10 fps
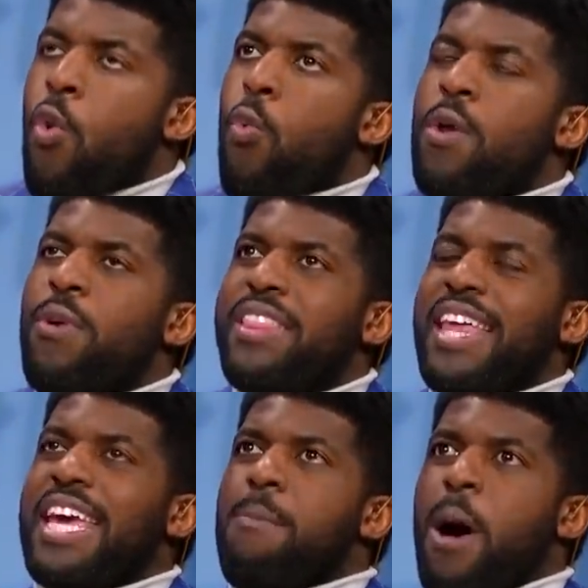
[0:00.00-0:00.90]
When we
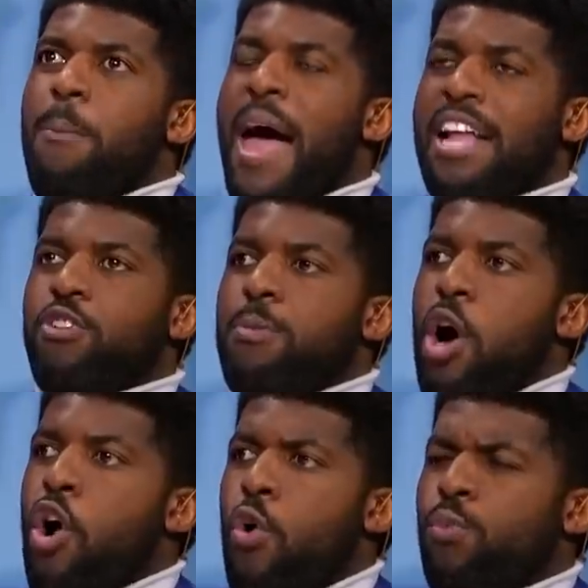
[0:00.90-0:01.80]
think about Patrick
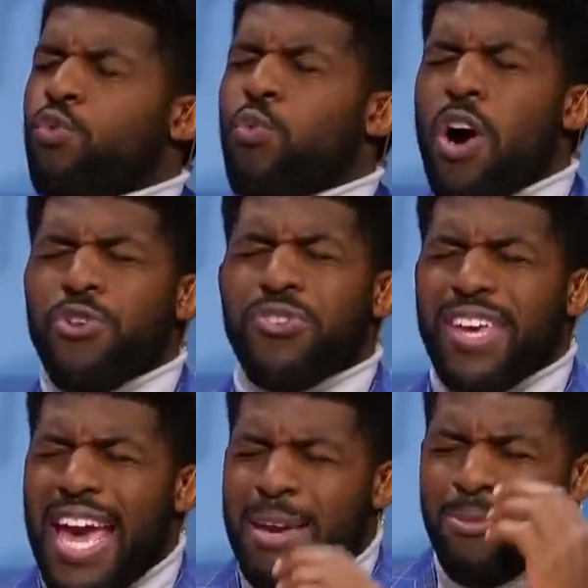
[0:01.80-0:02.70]
Mahomes'
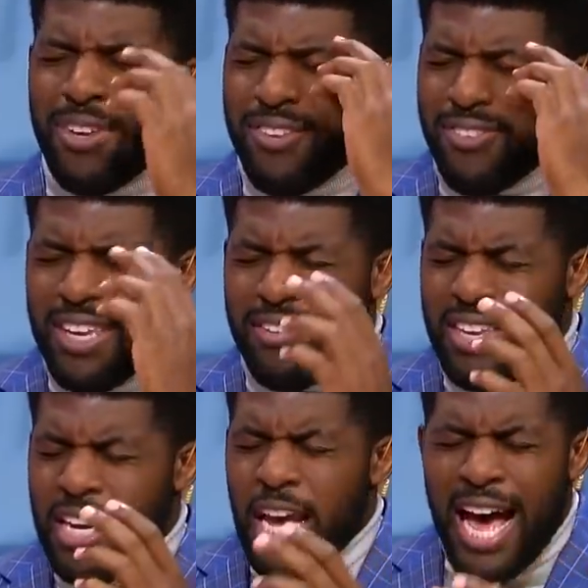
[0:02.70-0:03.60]
worst games this season,